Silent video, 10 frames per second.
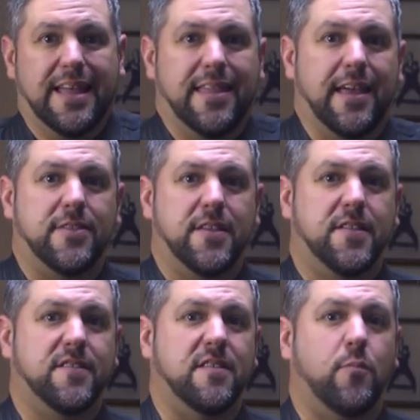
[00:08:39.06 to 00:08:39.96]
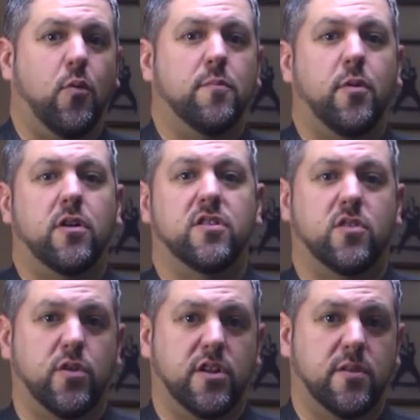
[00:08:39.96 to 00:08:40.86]
Now this is an important part of the
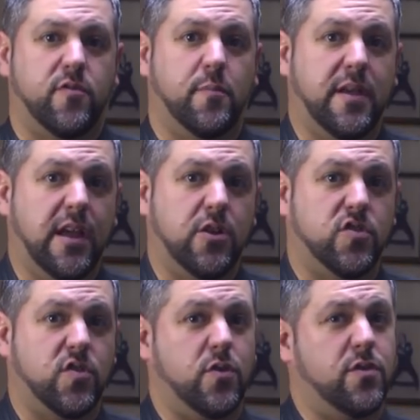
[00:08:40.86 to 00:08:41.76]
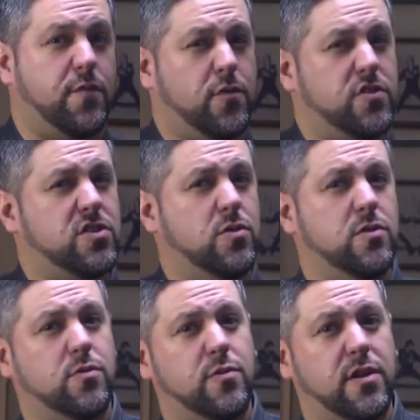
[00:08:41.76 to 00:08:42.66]
curriculum for beginners during the first 2
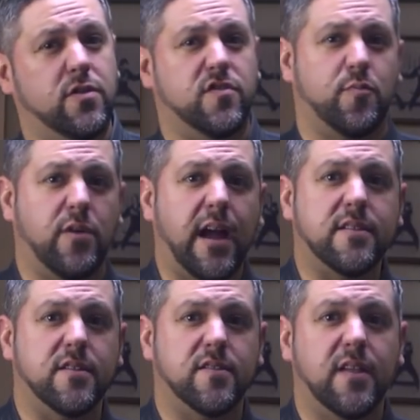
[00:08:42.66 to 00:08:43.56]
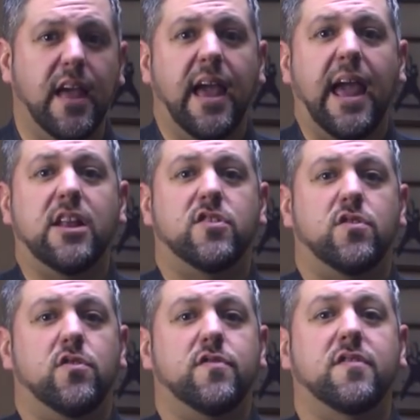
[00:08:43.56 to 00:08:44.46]
to 3 years of practice, and it
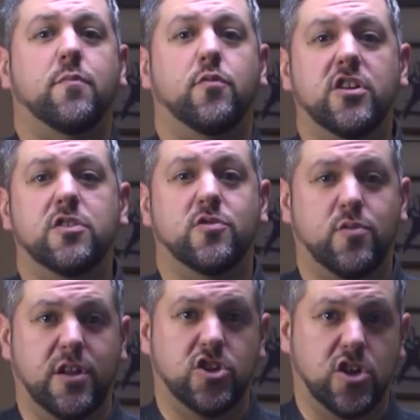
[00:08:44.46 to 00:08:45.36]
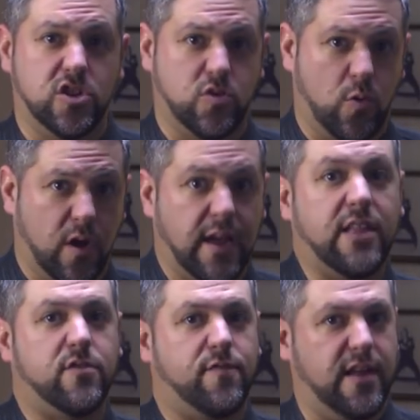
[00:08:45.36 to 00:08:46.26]
serves as a bridge between Jiangzhuang
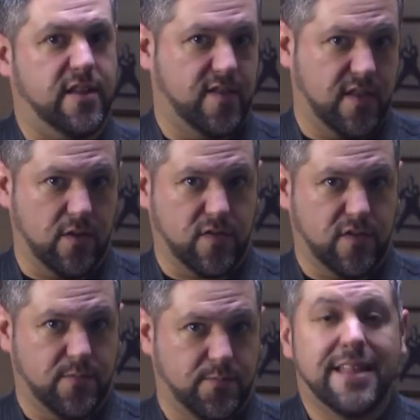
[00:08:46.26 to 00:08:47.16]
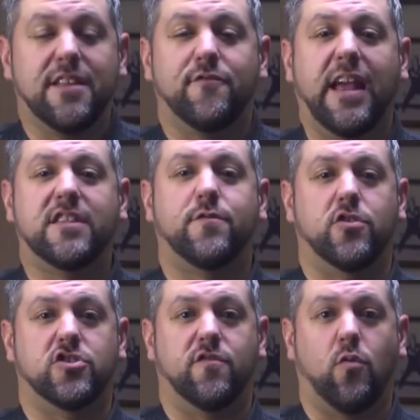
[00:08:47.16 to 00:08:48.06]
and their fighting skills. The advanced
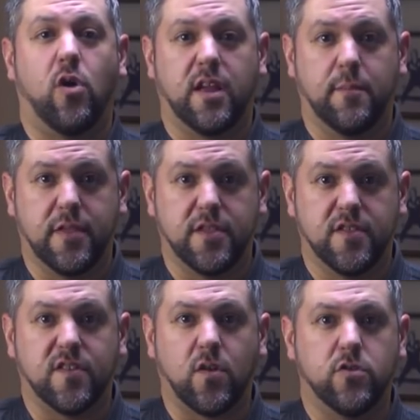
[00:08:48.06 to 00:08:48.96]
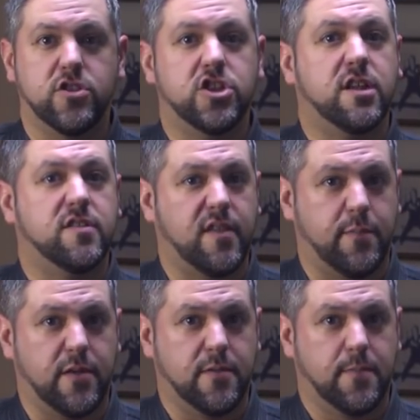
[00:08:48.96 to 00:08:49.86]
version of walking methods is called chicken
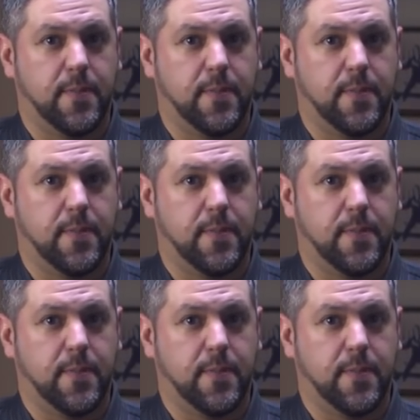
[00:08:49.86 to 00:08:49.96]
stepping.